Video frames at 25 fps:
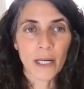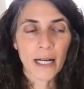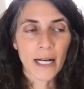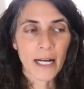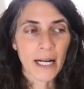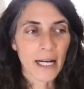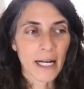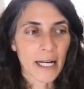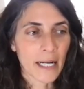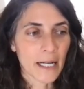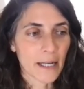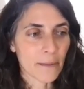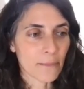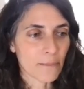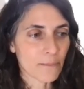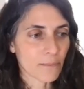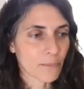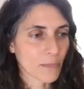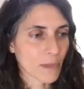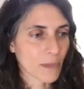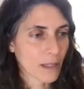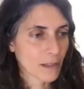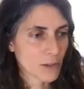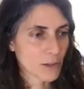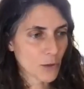Yeah.
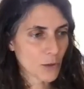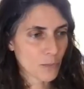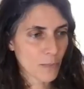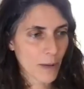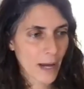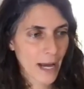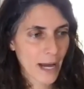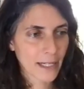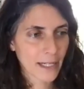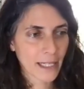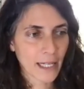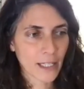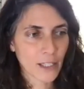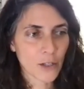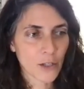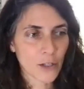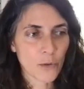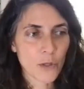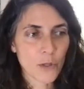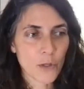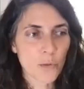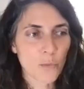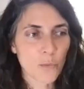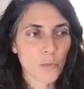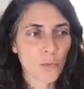Um, so, Patty, I know,
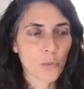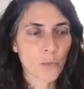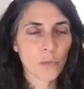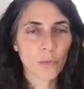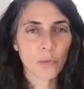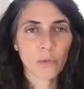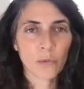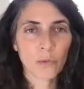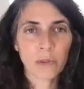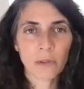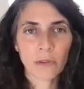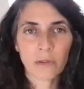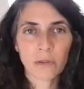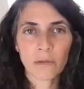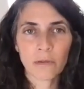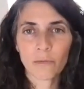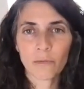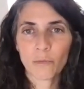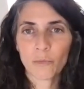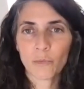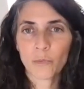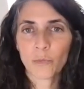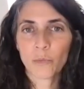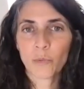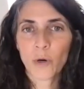is
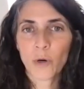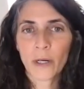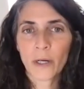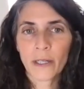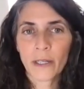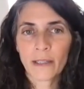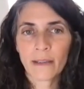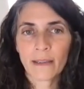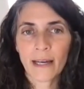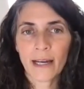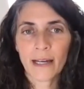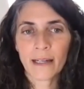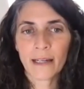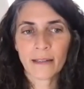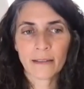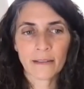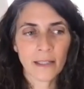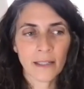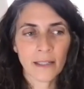working that